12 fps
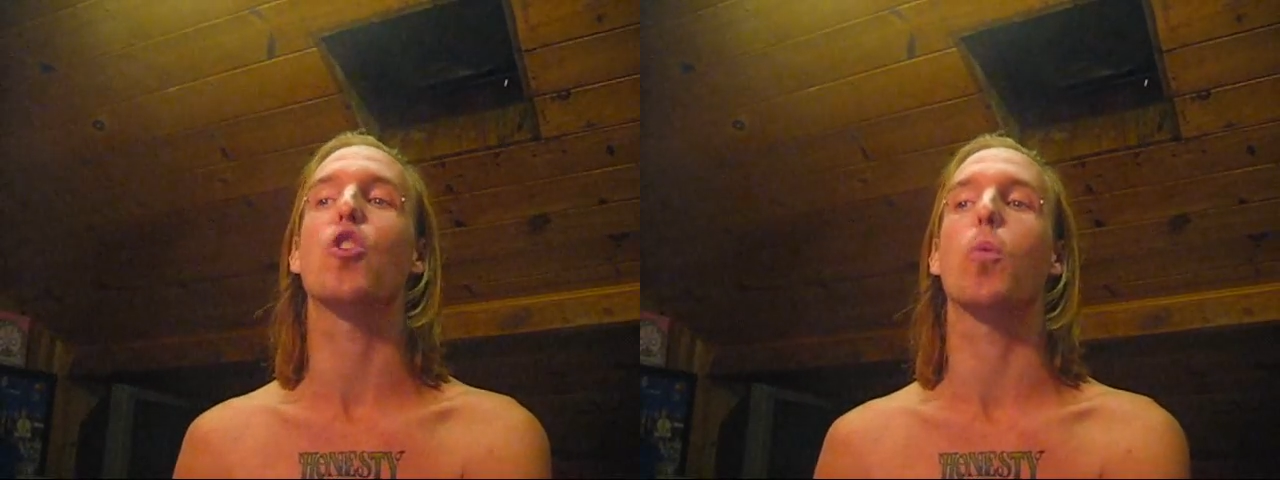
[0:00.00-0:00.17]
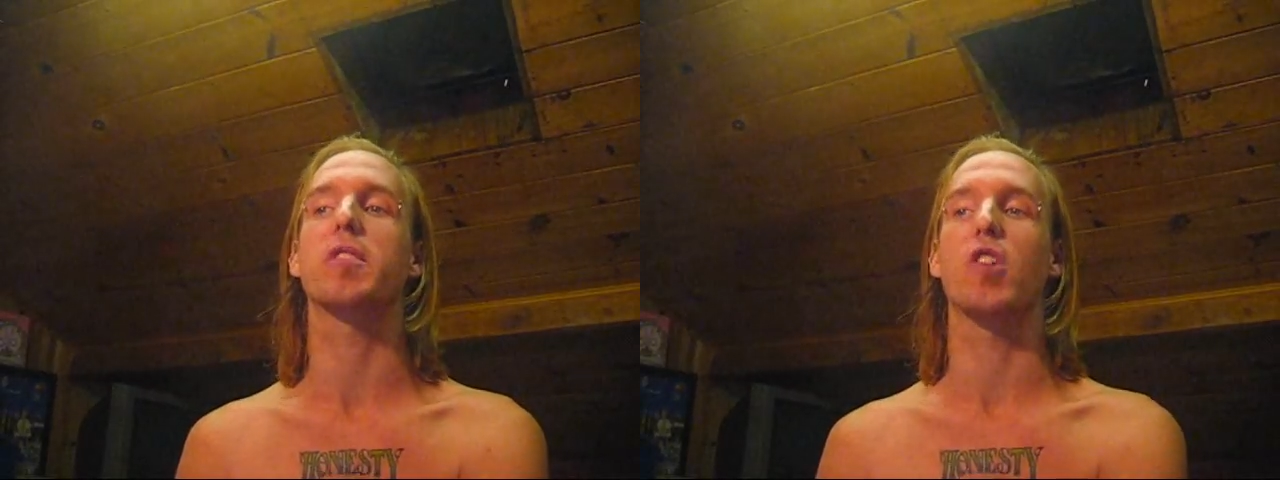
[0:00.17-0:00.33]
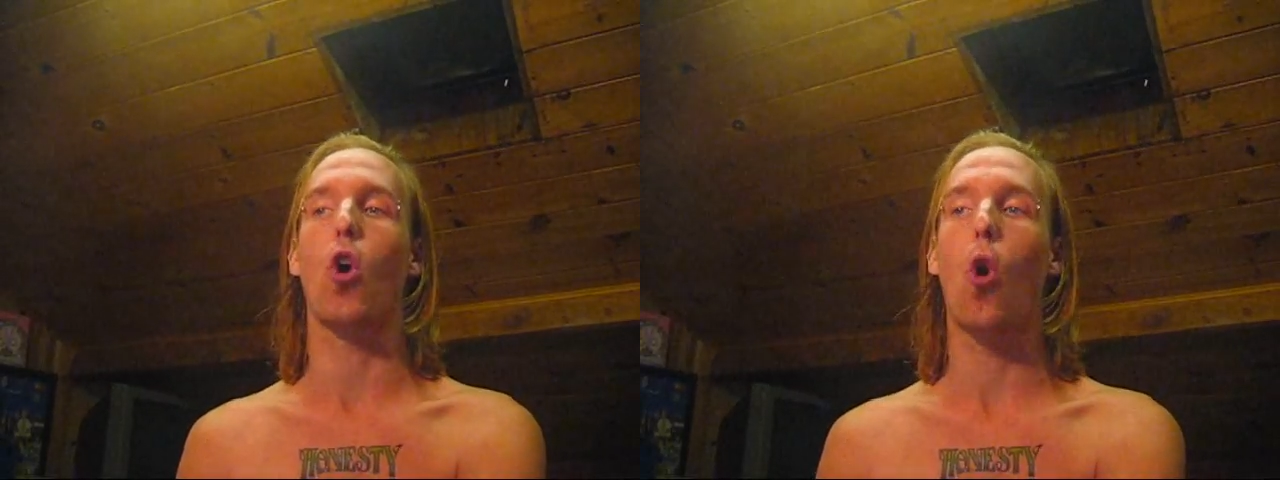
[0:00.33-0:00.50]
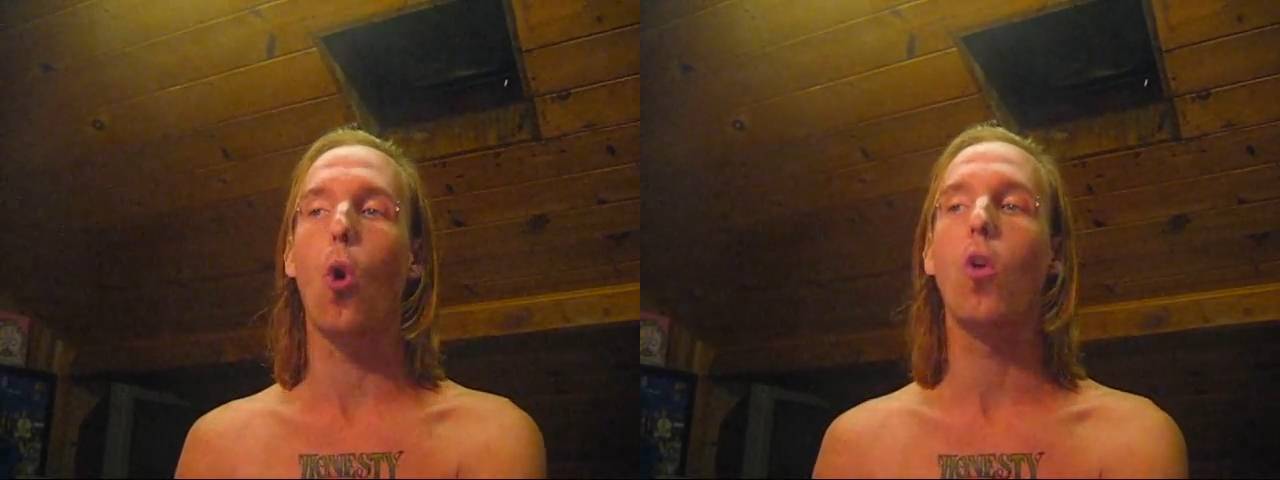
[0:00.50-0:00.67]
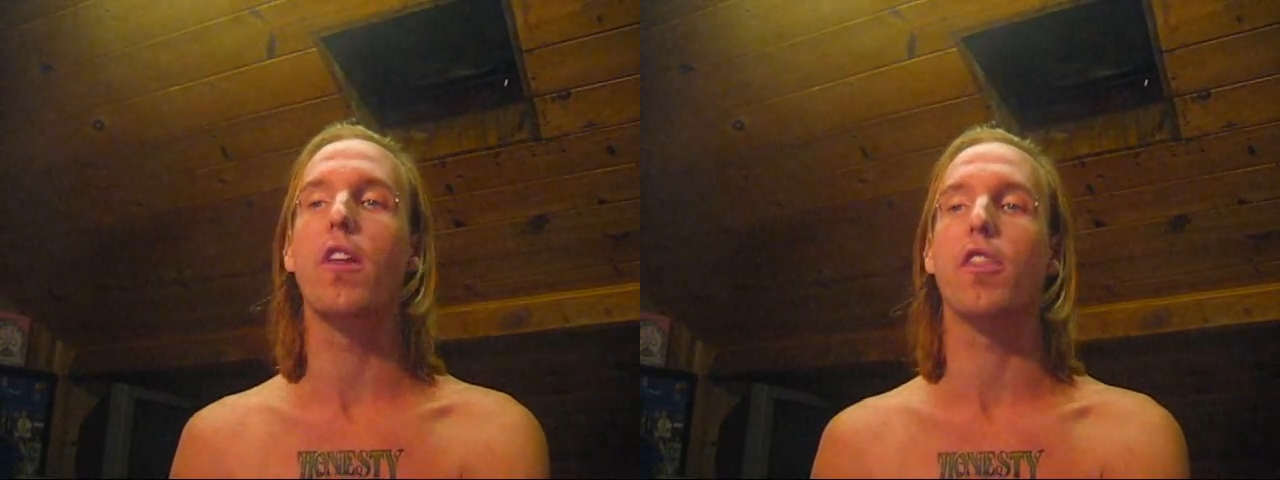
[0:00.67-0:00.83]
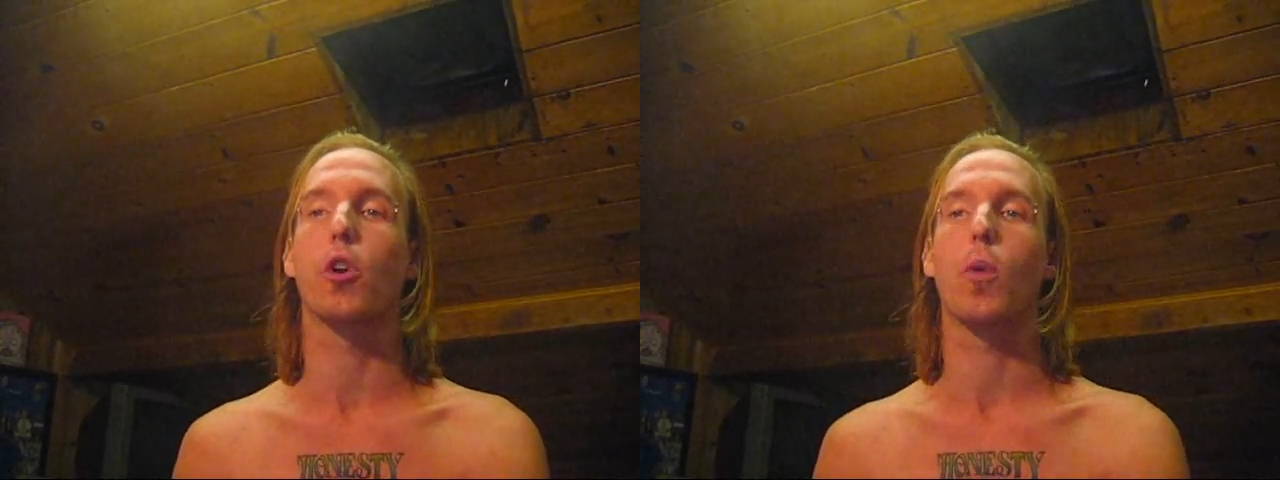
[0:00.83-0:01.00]
there was a
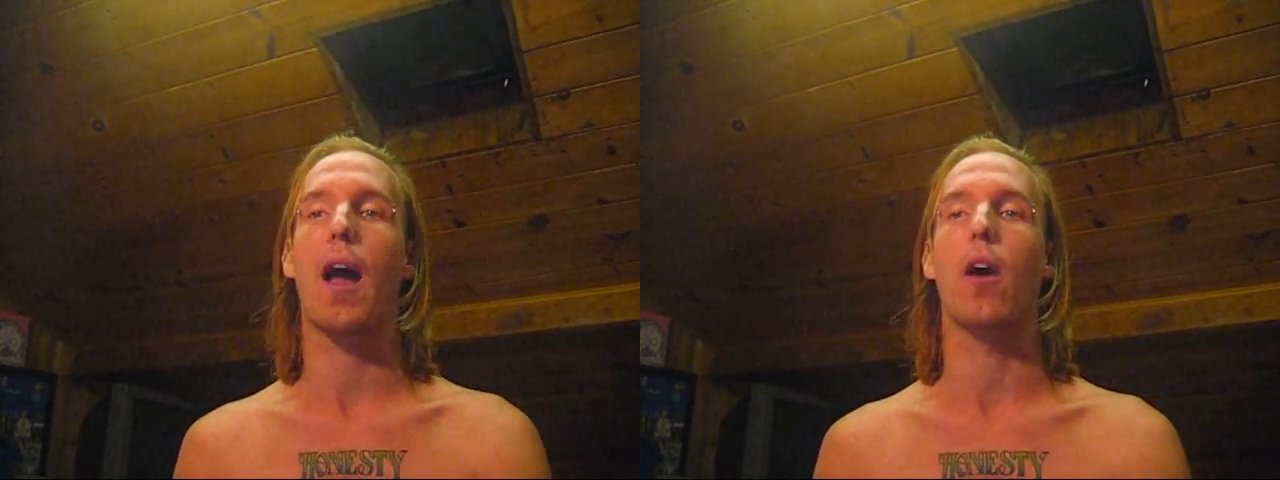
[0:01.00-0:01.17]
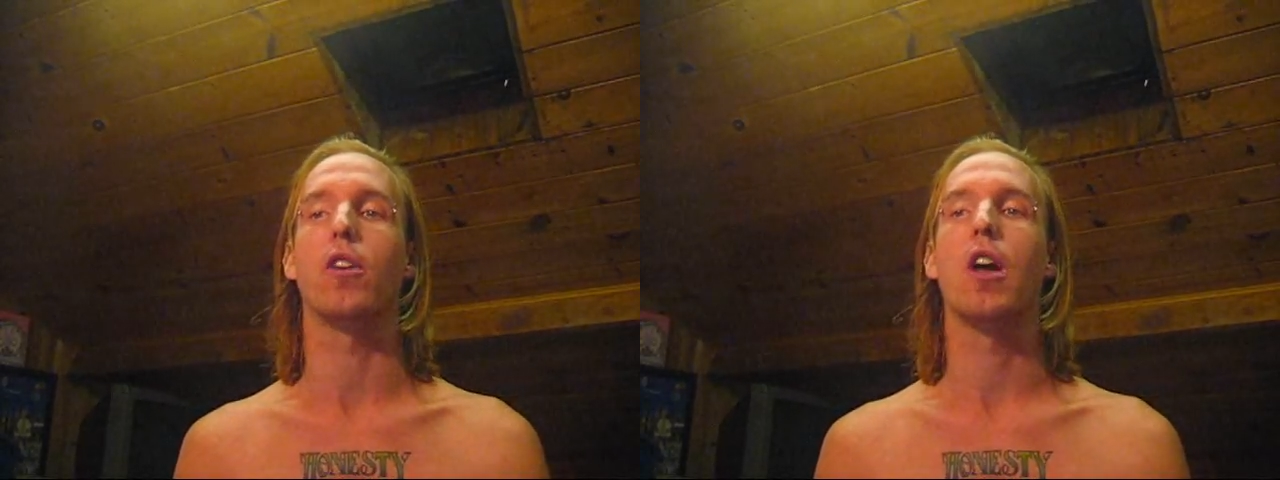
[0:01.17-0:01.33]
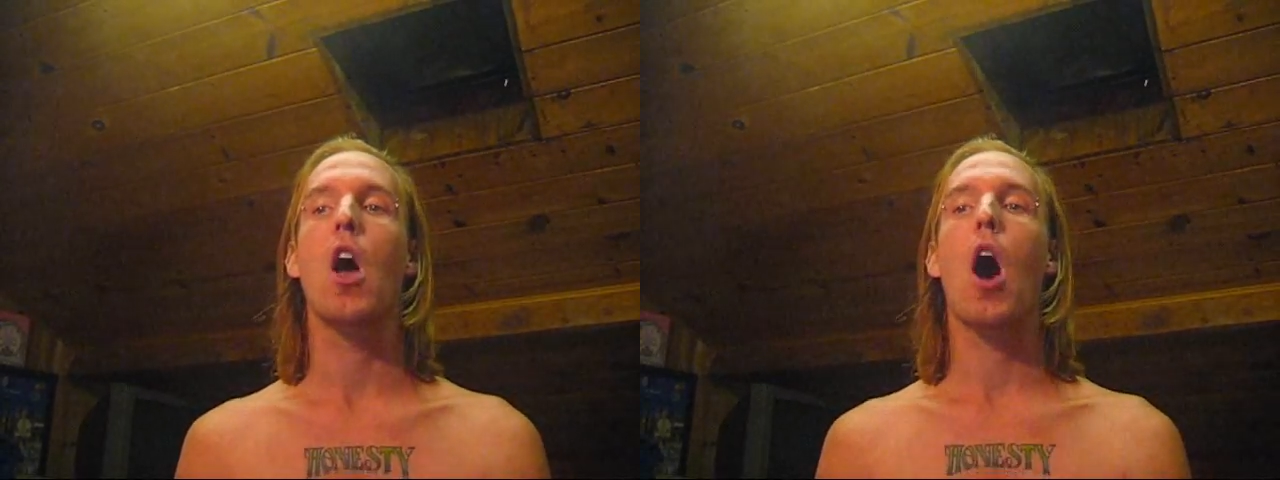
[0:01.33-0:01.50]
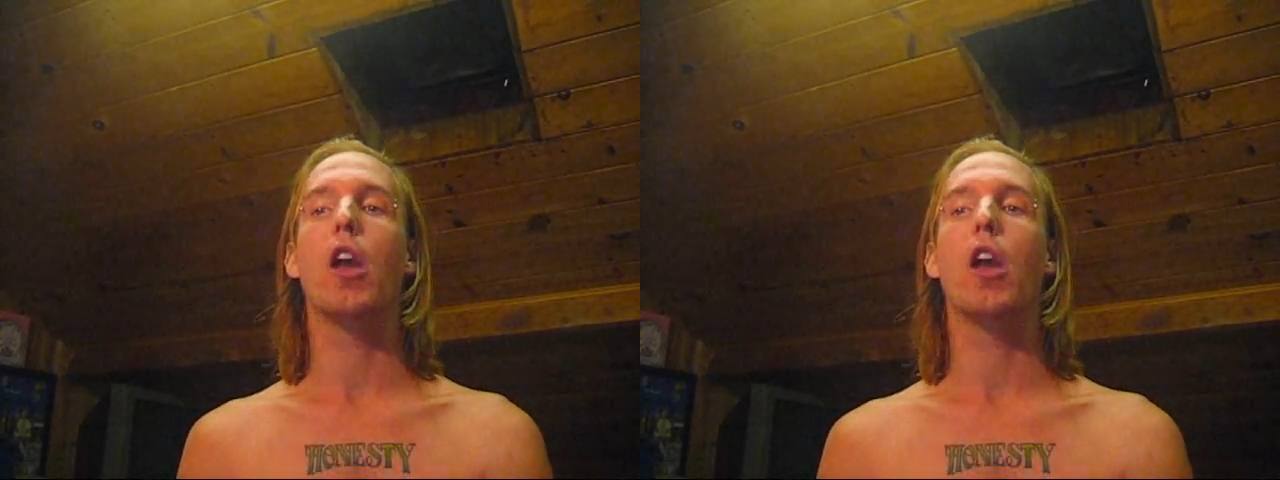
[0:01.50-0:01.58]
hole in the ground,